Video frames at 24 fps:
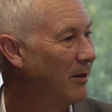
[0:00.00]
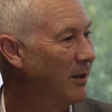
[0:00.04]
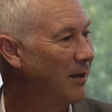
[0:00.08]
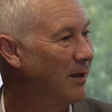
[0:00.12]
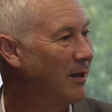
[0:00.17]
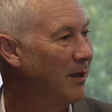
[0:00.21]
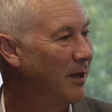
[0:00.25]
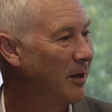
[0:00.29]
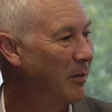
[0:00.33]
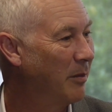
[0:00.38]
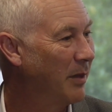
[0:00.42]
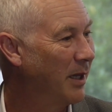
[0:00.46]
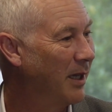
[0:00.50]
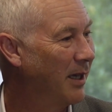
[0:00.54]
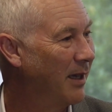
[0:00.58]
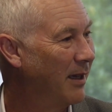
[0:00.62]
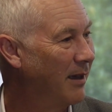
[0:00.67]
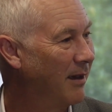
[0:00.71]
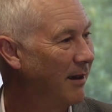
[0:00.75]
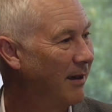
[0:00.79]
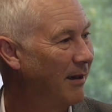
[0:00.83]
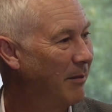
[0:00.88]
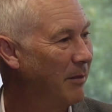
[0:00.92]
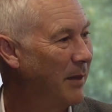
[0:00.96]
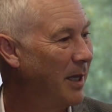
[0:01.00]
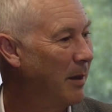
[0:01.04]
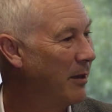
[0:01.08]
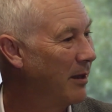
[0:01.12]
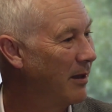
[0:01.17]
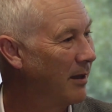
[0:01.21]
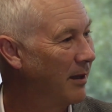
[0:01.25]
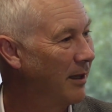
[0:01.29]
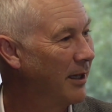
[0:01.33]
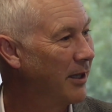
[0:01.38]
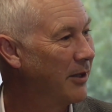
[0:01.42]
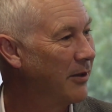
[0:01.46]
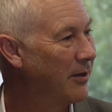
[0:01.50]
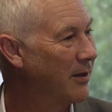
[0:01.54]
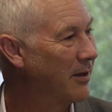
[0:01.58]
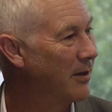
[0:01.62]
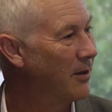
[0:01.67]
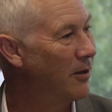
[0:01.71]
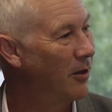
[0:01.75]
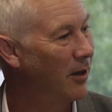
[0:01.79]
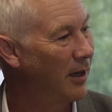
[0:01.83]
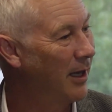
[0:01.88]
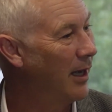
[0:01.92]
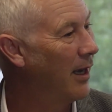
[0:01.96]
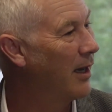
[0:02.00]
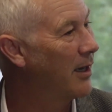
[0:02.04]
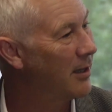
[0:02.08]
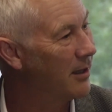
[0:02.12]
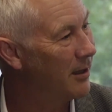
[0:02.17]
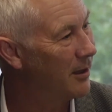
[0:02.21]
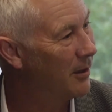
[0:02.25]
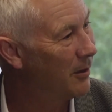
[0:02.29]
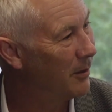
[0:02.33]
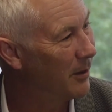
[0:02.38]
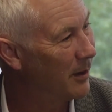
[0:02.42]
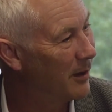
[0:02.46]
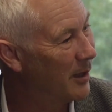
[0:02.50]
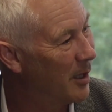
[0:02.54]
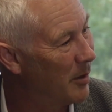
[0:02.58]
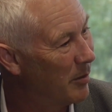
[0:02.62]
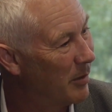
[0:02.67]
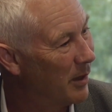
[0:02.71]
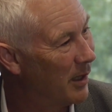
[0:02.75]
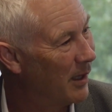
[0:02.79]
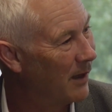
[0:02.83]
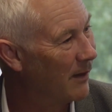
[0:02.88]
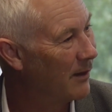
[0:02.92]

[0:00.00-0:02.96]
think about maybe the lecturer's not actually doing that part